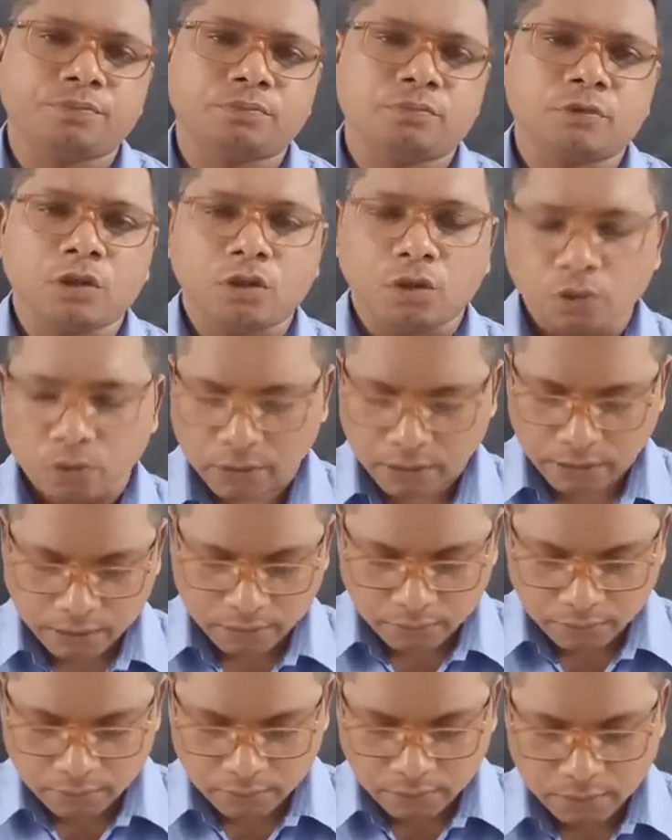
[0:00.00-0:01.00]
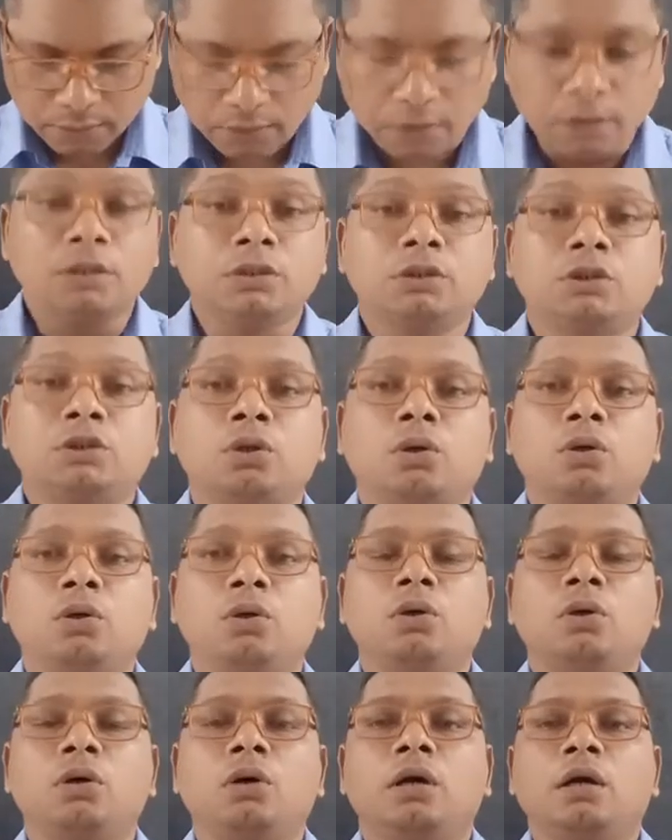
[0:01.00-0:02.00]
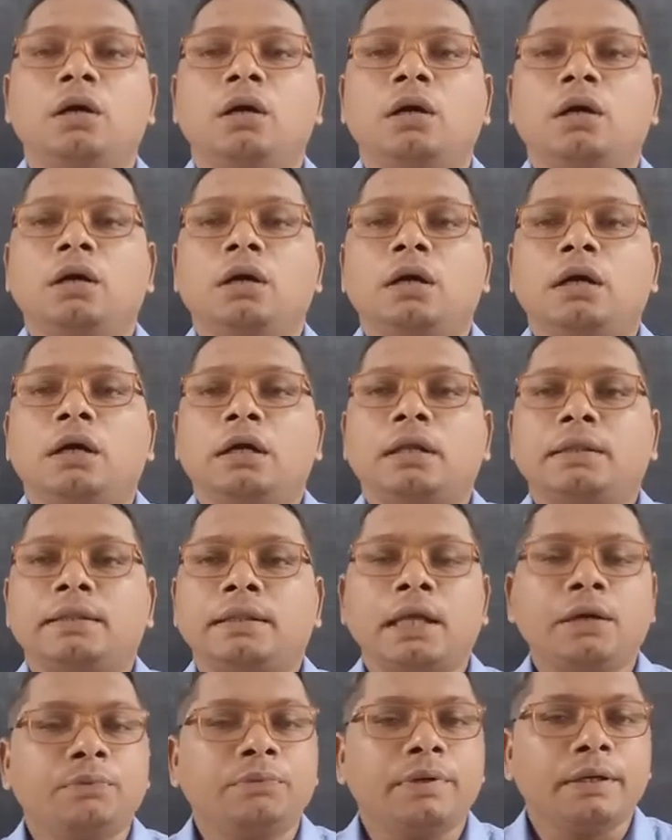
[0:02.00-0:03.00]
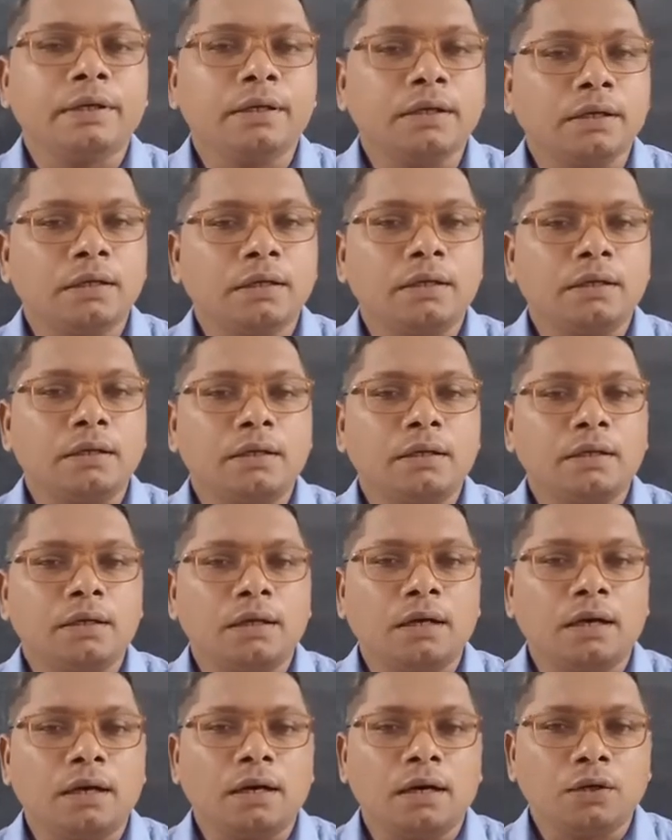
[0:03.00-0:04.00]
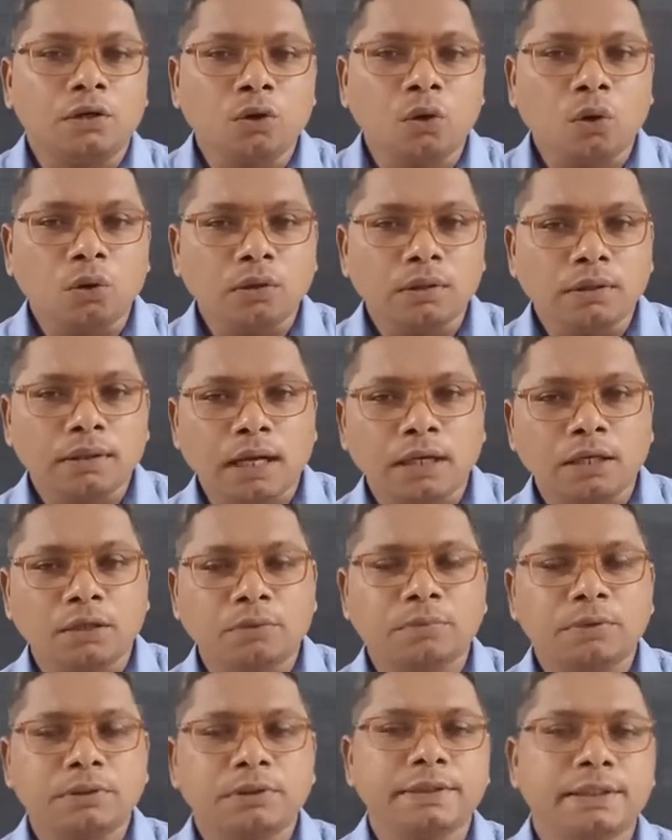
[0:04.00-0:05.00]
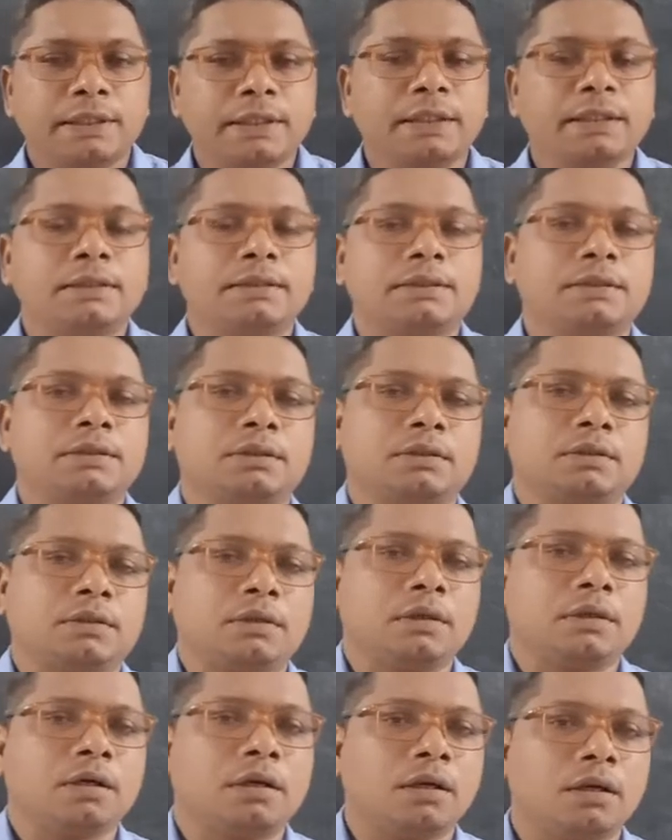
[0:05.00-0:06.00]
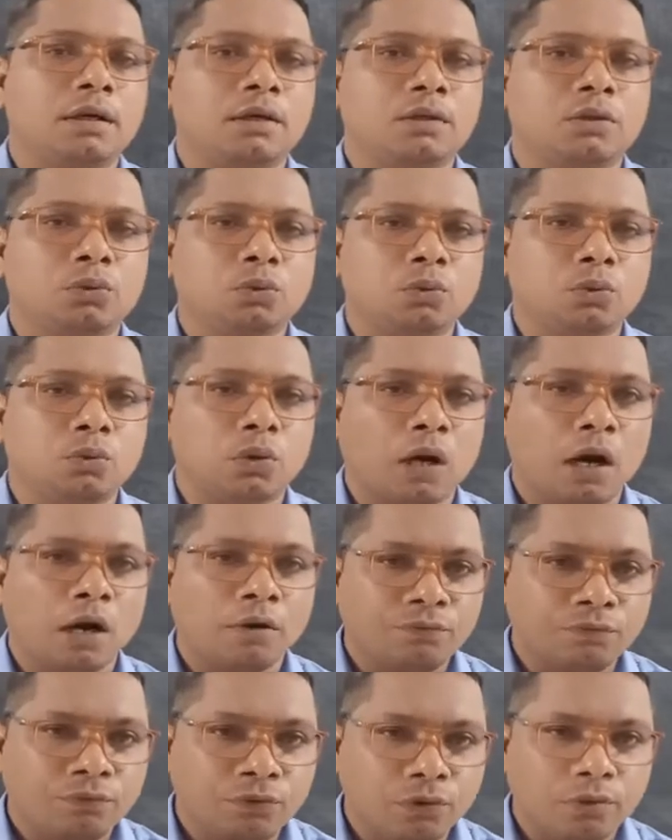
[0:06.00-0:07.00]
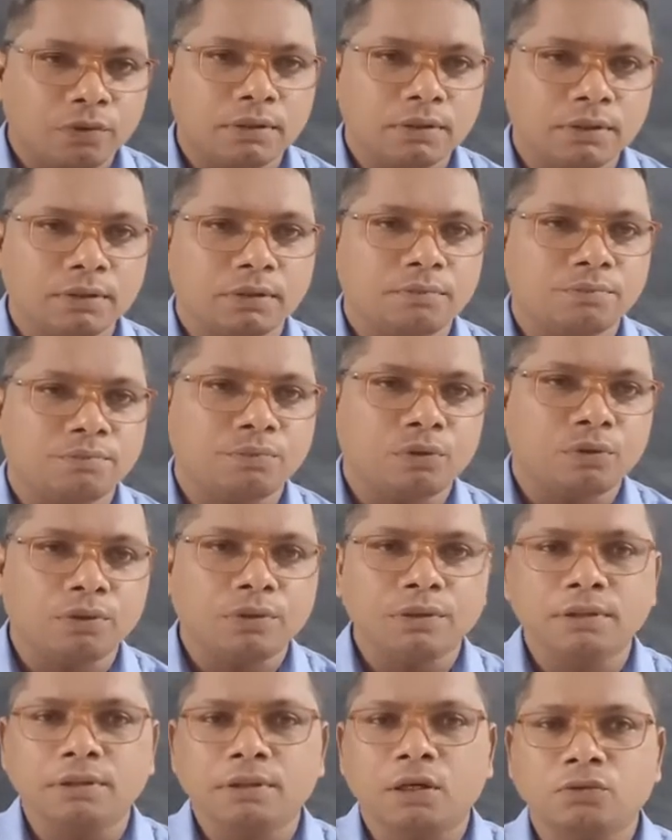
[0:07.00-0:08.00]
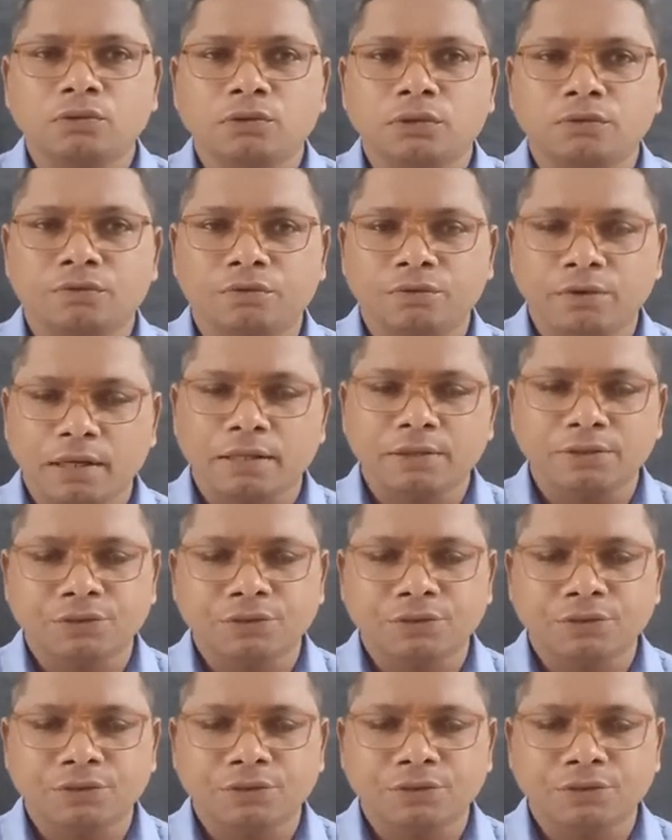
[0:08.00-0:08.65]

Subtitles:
Okay, so they were not that much rich to afford 40,000 francs,